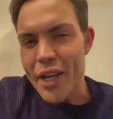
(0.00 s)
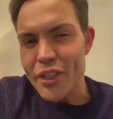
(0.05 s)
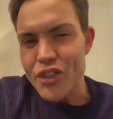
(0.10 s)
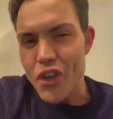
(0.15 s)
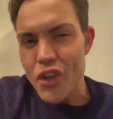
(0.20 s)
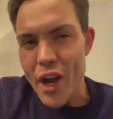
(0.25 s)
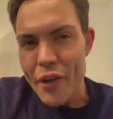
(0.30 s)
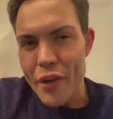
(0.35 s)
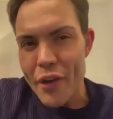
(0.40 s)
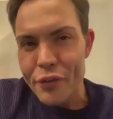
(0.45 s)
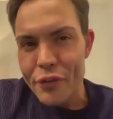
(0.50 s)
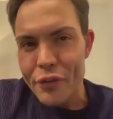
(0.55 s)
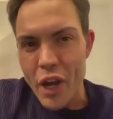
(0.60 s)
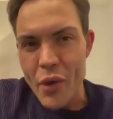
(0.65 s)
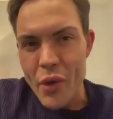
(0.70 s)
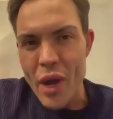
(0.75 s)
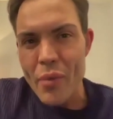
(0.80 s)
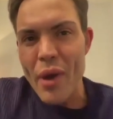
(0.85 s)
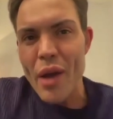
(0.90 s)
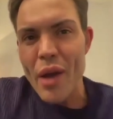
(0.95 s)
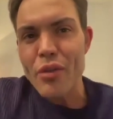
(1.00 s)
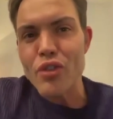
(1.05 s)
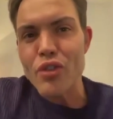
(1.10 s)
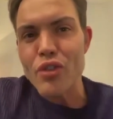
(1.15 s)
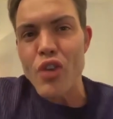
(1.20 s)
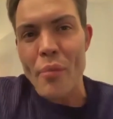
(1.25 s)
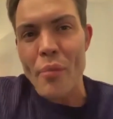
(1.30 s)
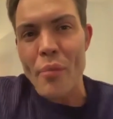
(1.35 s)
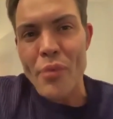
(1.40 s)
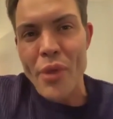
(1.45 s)
drive-through. I won't
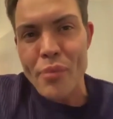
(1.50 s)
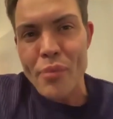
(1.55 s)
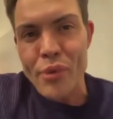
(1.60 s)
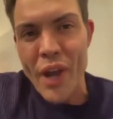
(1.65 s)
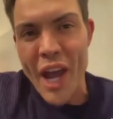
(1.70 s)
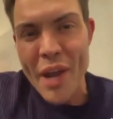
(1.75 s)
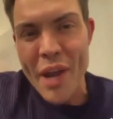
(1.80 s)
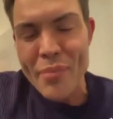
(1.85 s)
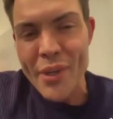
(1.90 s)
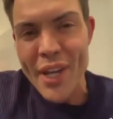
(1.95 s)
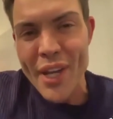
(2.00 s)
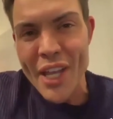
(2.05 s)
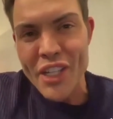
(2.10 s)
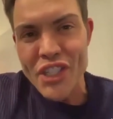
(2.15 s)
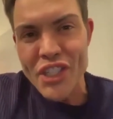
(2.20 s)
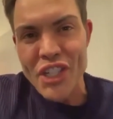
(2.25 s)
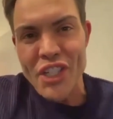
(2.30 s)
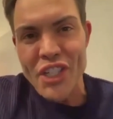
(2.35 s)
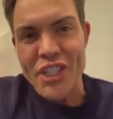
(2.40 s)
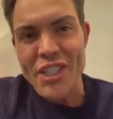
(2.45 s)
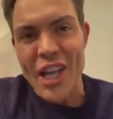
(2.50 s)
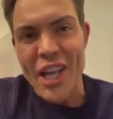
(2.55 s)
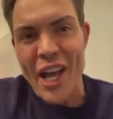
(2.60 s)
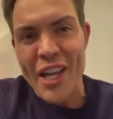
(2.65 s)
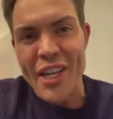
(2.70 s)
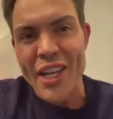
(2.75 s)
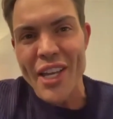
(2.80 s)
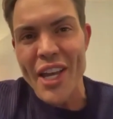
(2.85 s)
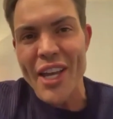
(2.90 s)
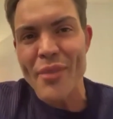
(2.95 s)
drop the brand, but let's just
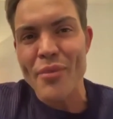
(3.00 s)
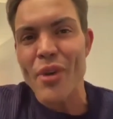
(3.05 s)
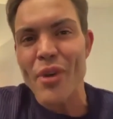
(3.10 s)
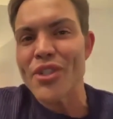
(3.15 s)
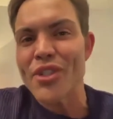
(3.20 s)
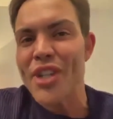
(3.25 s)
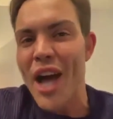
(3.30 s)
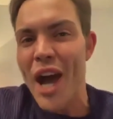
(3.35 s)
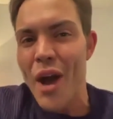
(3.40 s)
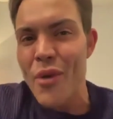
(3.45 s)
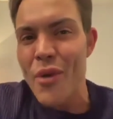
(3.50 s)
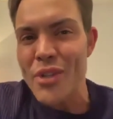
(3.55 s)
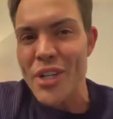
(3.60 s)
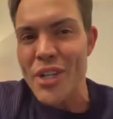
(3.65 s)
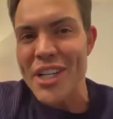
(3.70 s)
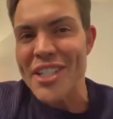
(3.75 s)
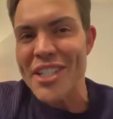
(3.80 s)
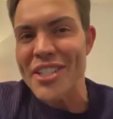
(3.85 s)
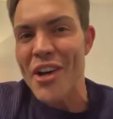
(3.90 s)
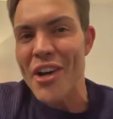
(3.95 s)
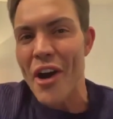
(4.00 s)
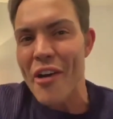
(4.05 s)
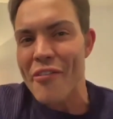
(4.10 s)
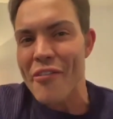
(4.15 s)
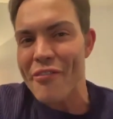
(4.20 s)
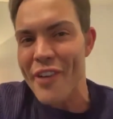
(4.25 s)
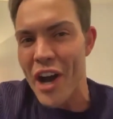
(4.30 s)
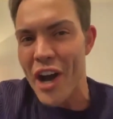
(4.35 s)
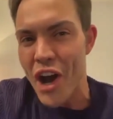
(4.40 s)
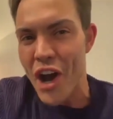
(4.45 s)
say he was old and he's got
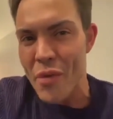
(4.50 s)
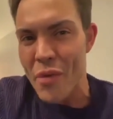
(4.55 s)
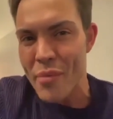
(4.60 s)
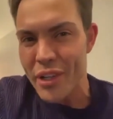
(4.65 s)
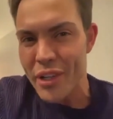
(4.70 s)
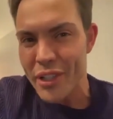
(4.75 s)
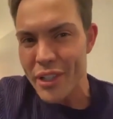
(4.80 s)
a farm.